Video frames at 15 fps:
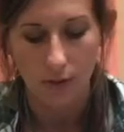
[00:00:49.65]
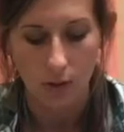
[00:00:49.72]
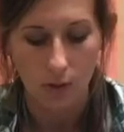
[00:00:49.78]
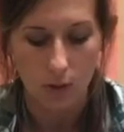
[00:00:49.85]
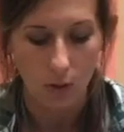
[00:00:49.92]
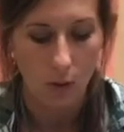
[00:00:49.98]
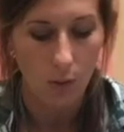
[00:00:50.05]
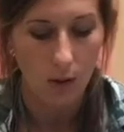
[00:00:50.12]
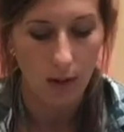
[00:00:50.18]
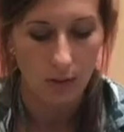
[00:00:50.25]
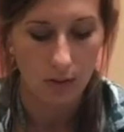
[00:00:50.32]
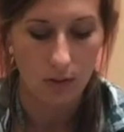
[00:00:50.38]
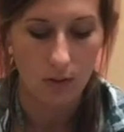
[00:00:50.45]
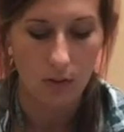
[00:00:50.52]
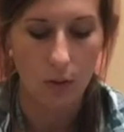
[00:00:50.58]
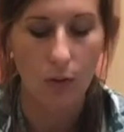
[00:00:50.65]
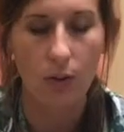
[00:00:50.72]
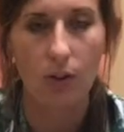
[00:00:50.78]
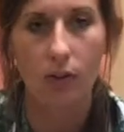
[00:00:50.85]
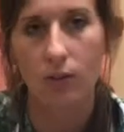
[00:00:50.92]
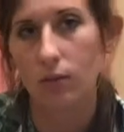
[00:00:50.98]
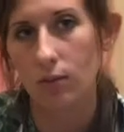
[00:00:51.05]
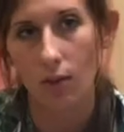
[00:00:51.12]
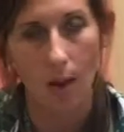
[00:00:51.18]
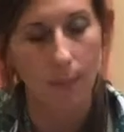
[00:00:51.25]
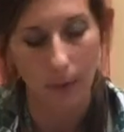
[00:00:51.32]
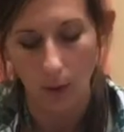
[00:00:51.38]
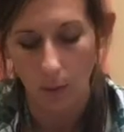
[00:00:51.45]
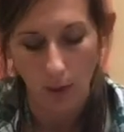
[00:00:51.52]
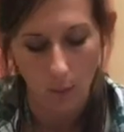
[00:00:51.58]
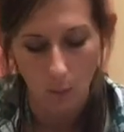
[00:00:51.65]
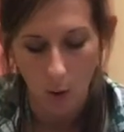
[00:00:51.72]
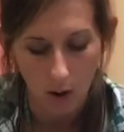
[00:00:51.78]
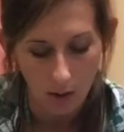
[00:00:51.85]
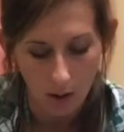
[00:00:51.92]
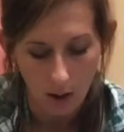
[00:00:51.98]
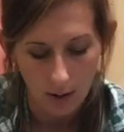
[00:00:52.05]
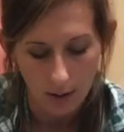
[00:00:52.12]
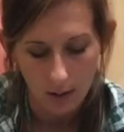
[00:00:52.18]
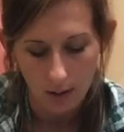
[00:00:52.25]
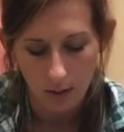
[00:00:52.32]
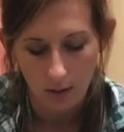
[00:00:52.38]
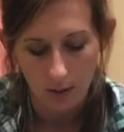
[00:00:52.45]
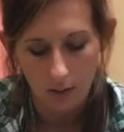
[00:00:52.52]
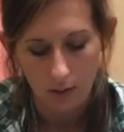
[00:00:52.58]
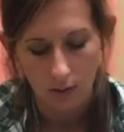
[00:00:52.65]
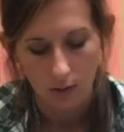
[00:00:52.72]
You don't want soap, sopping wet water on here.